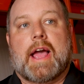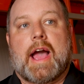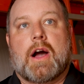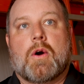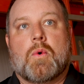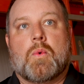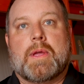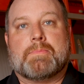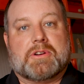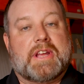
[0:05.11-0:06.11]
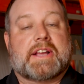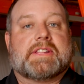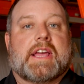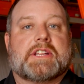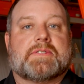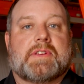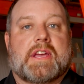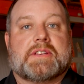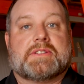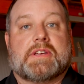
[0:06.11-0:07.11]
how we protect the
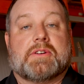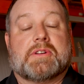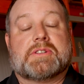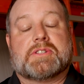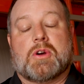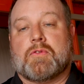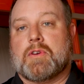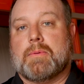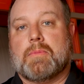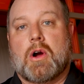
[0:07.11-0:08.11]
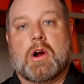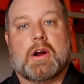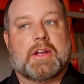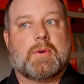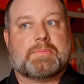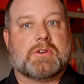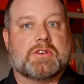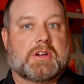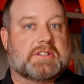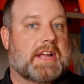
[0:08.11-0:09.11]
HVAC units. So from our
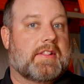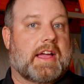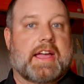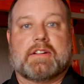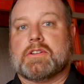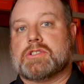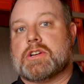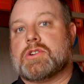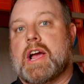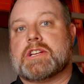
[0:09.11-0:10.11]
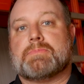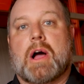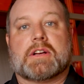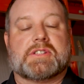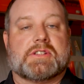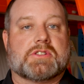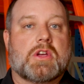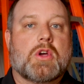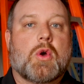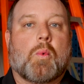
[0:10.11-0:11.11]
equipters, our telehandlers, our trash boxes,
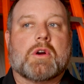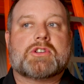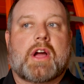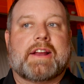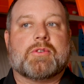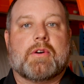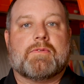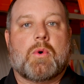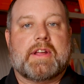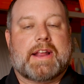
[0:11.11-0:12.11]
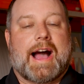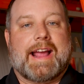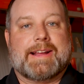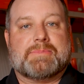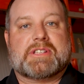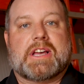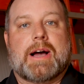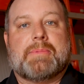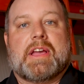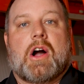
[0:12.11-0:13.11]
we're trying to avoid items
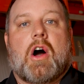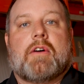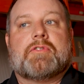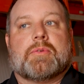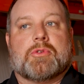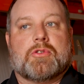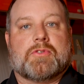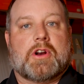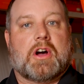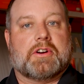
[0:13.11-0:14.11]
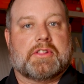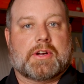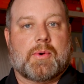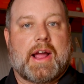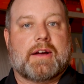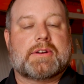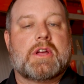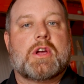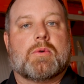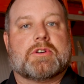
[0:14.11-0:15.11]
coming off the roof and onto the ground.
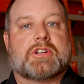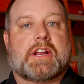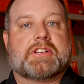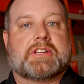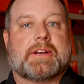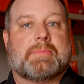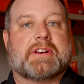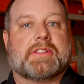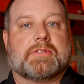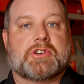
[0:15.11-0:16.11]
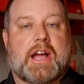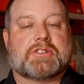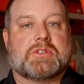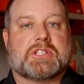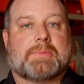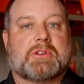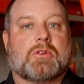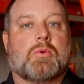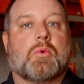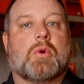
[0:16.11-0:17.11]
We're trying to get them into the trash
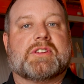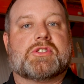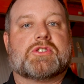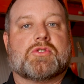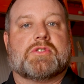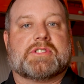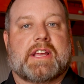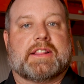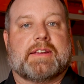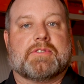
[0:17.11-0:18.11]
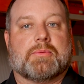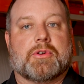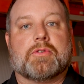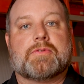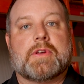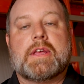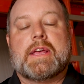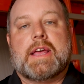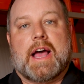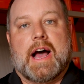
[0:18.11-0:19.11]
receptacle as soon as they leave the roof.
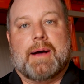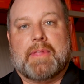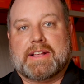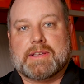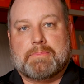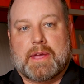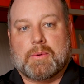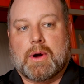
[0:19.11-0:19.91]
That's a big